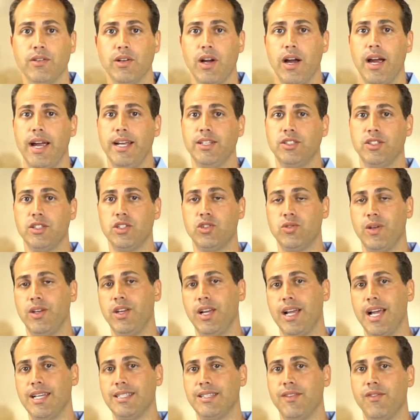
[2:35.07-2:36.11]
All right, so this way
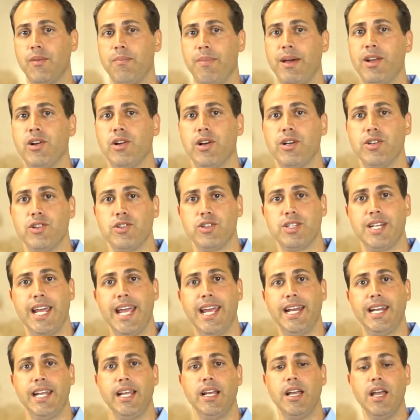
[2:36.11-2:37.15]
you guys have a better
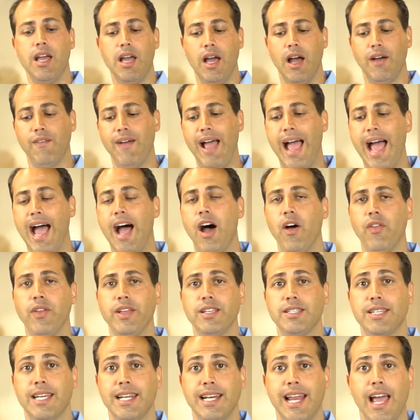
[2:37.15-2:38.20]
understanding of how
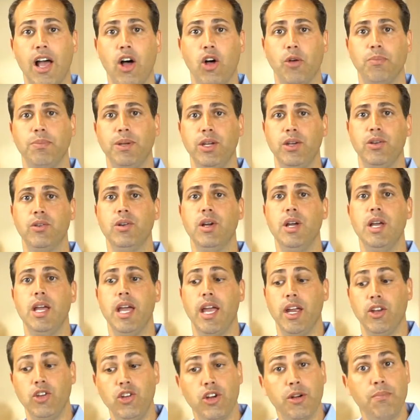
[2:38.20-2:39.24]
this can help you
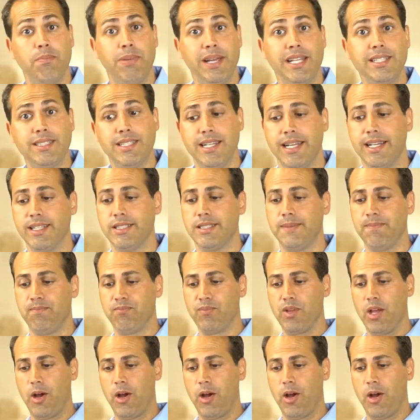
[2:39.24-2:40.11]
in your business.